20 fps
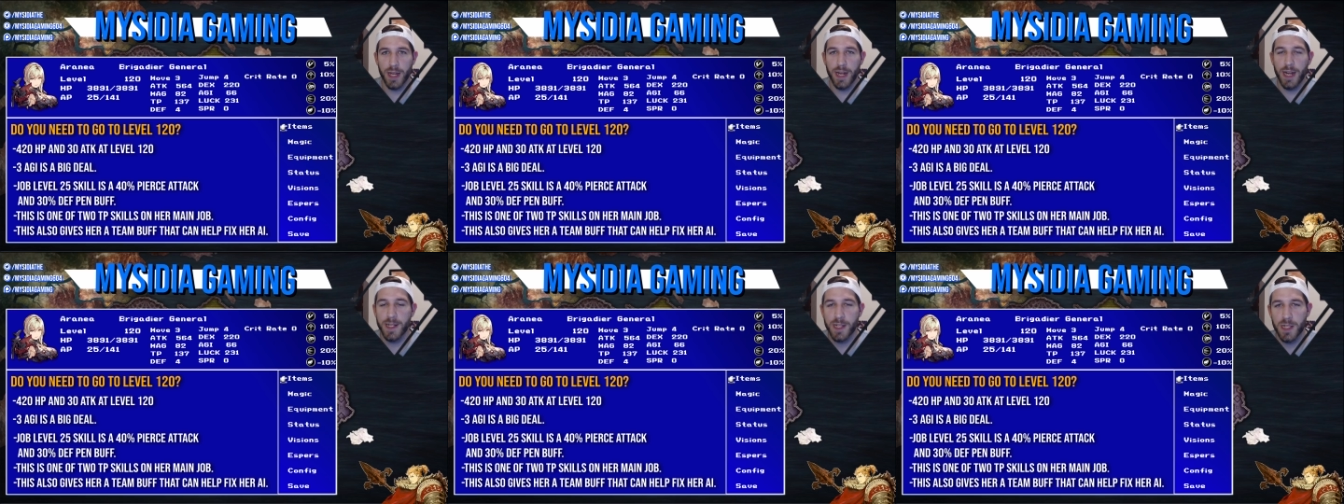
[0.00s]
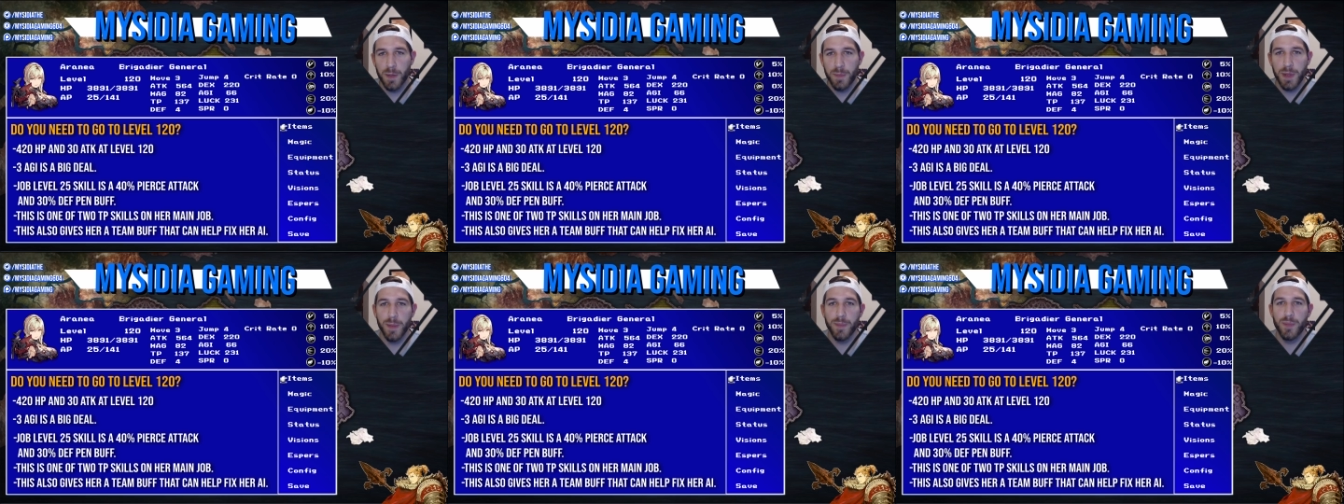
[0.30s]
It hits
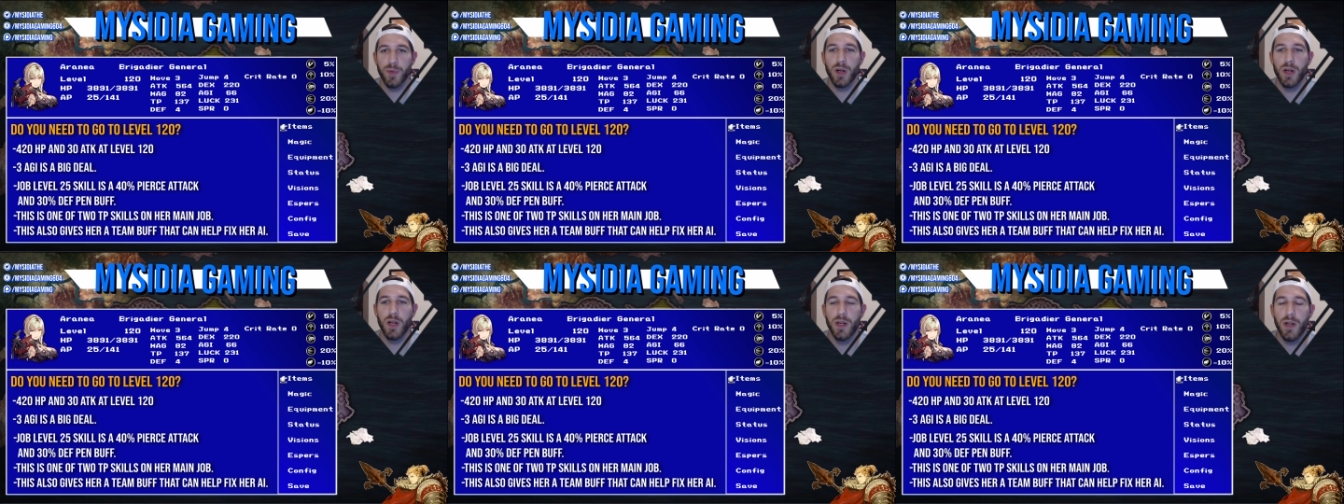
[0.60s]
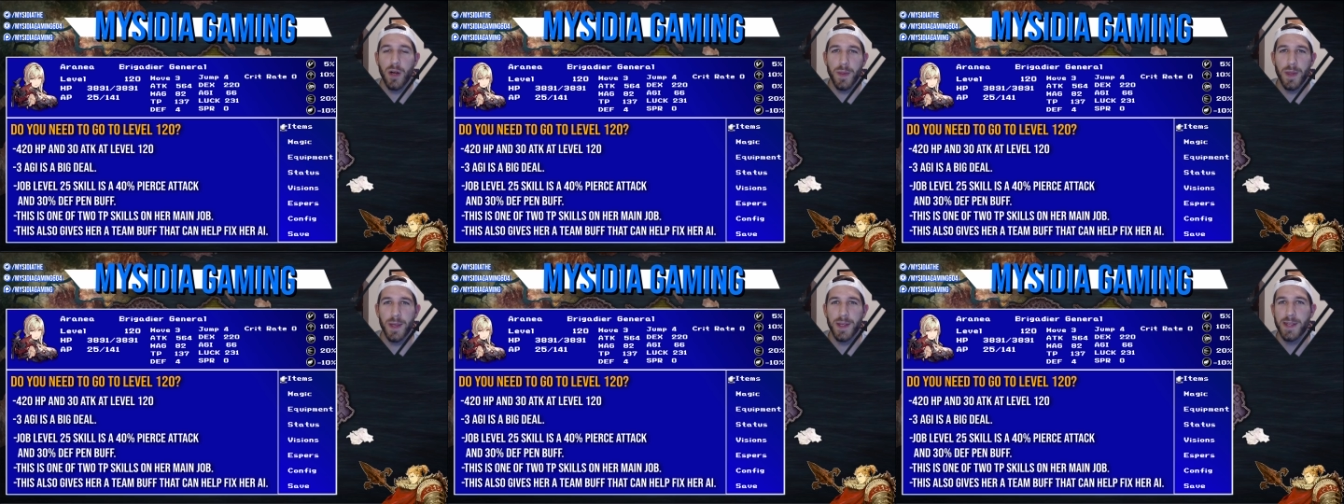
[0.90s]
the people
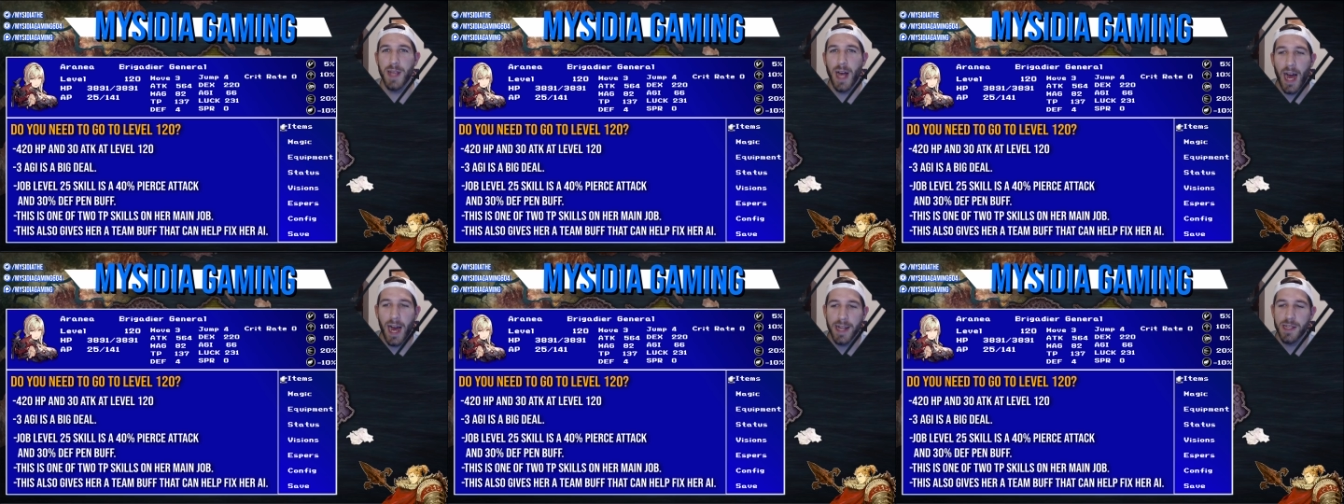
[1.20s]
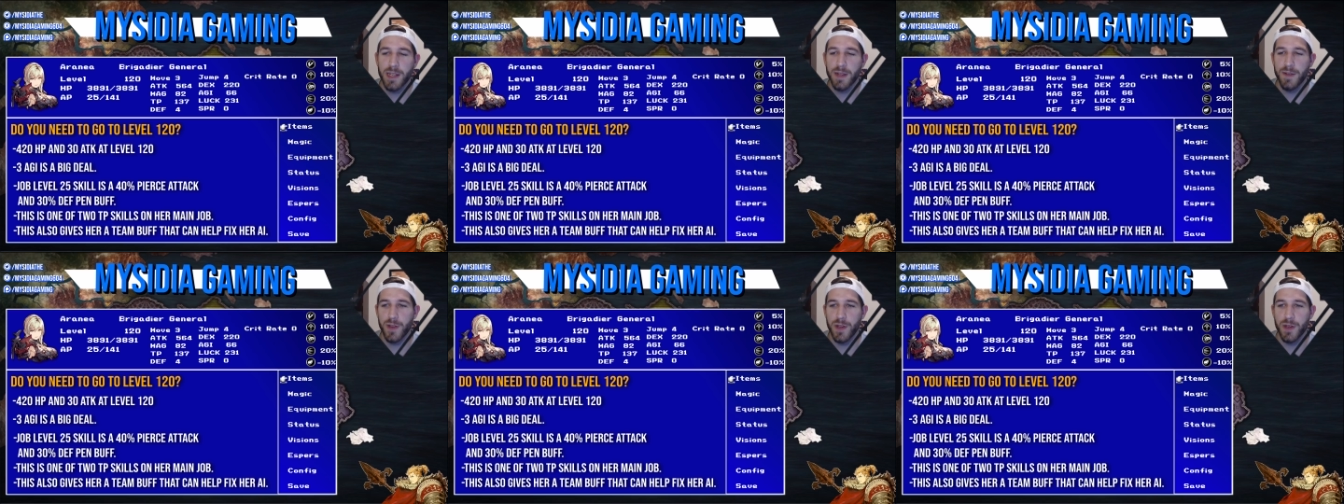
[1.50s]
on the
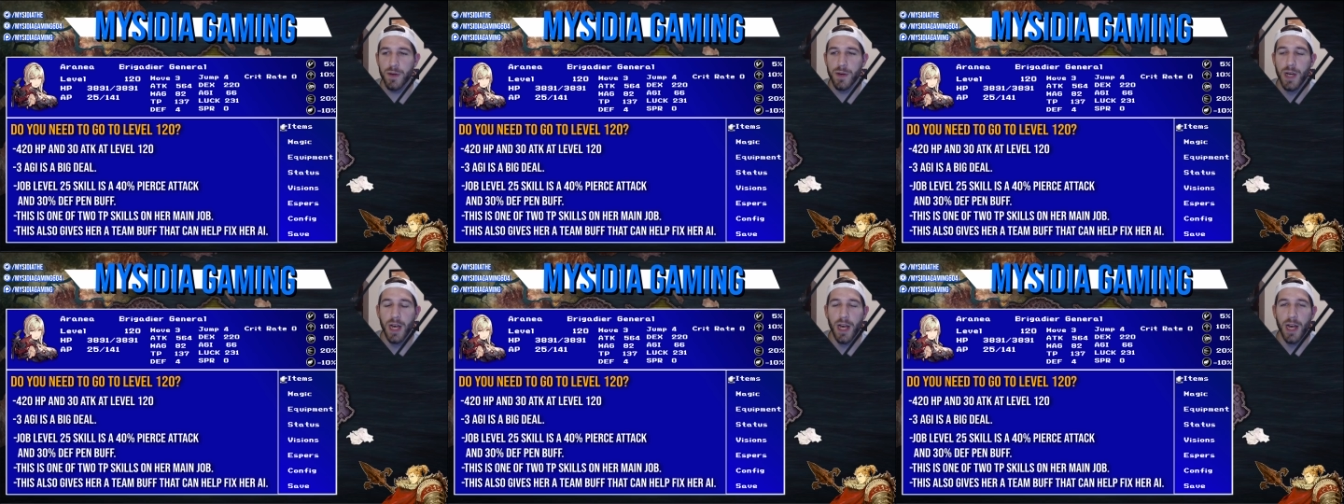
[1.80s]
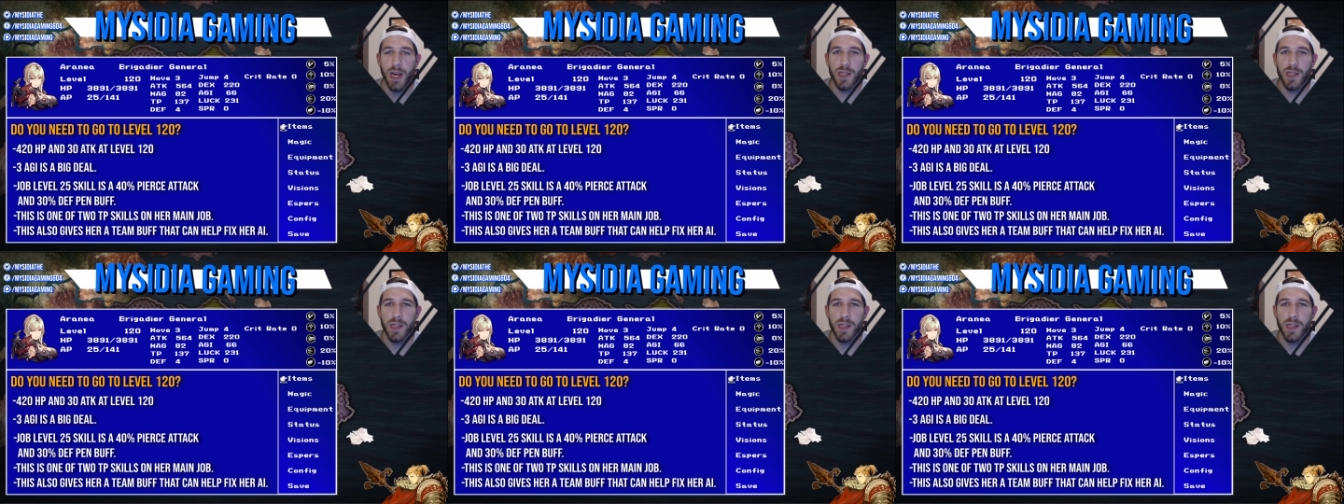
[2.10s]
sides of you.